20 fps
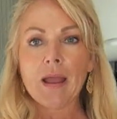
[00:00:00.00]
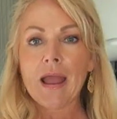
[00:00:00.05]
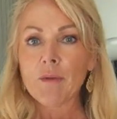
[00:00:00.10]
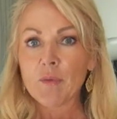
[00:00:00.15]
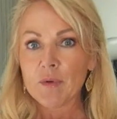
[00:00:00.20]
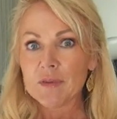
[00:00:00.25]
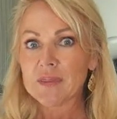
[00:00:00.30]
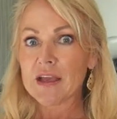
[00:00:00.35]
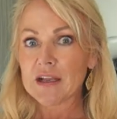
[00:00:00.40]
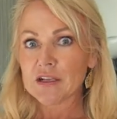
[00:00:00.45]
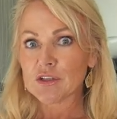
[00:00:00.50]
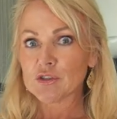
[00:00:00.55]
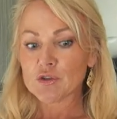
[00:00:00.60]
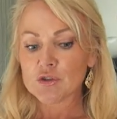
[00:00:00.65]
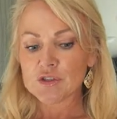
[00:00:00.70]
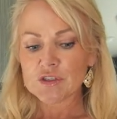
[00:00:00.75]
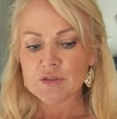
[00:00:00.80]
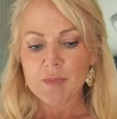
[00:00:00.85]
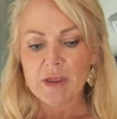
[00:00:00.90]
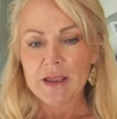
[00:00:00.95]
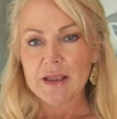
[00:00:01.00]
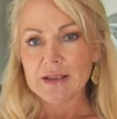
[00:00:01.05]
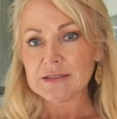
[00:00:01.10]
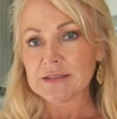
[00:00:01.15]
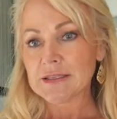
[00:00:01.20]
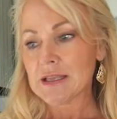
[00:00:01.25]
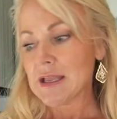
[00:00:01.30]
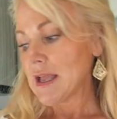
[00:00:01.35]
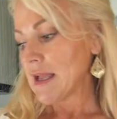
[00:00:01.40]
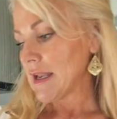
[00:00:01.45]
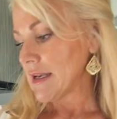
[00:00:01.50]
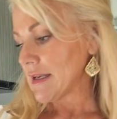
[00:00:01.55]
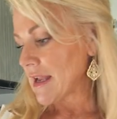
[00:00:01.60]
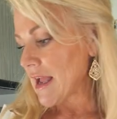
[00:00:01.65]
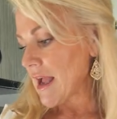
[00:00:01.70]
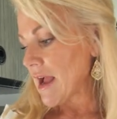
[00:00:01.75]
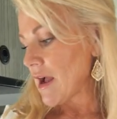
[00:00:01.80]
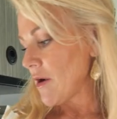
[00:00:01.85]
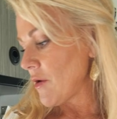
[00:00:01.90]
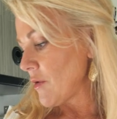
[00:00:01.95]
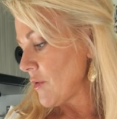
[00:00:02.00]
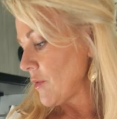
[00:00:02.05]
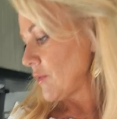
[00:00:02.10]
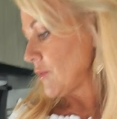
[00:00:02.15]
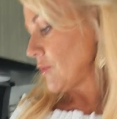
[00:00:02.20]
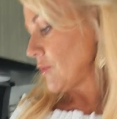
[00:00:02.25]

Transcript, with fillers: with extra space. Now